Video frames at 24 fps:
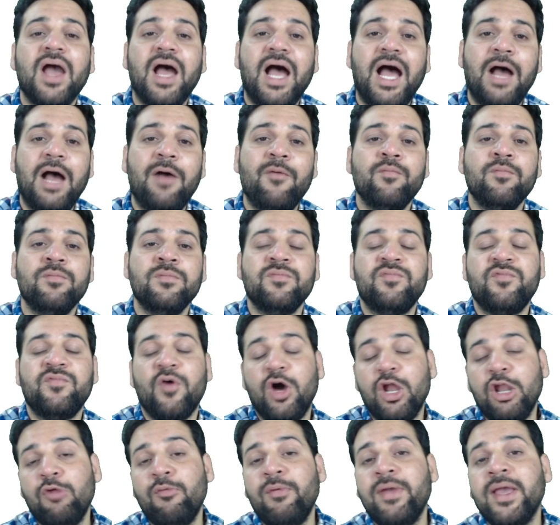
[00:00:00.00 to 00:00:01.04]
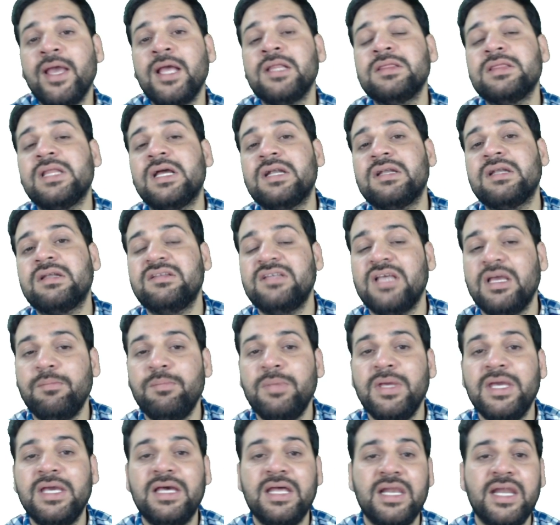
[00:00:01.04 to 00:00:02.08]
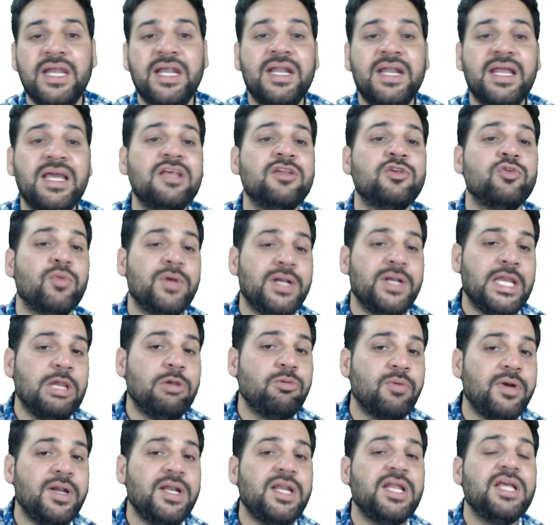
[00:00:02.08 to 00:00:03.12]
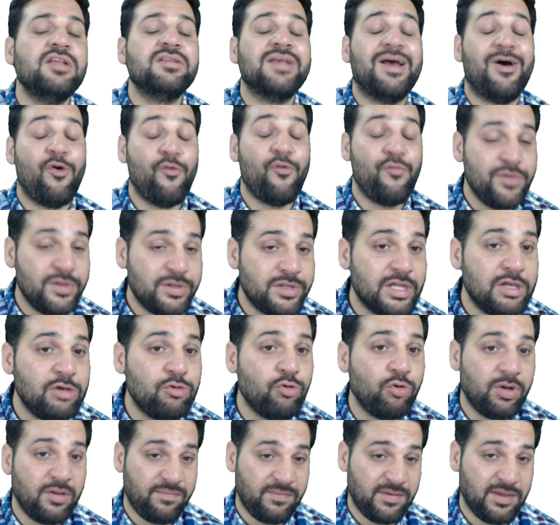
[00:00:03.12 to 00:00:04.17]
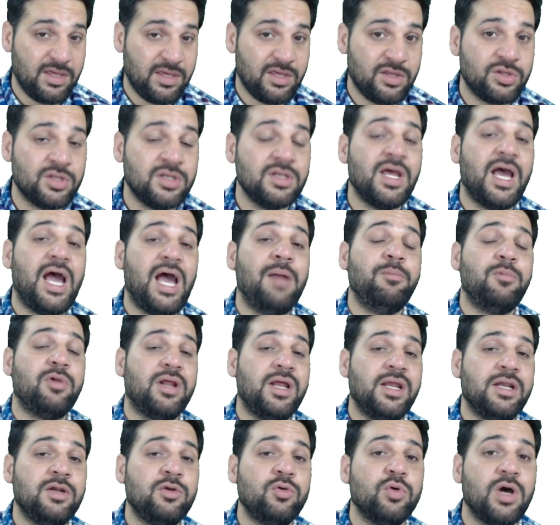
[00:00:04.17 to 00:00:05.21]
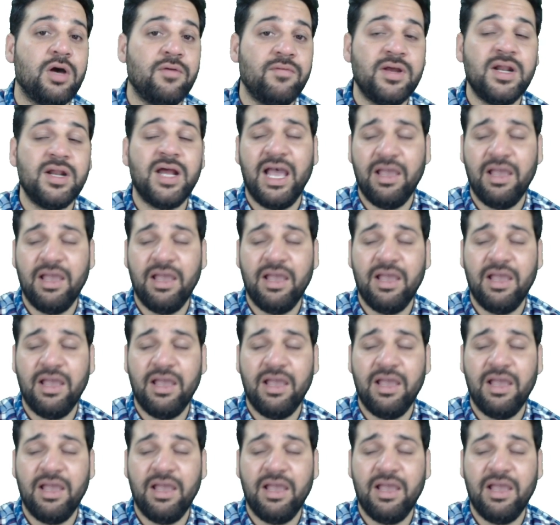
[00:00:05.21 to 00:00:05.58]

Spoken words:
I'm following that SEBI Grade A 2020's official notification. I'm trying to cover.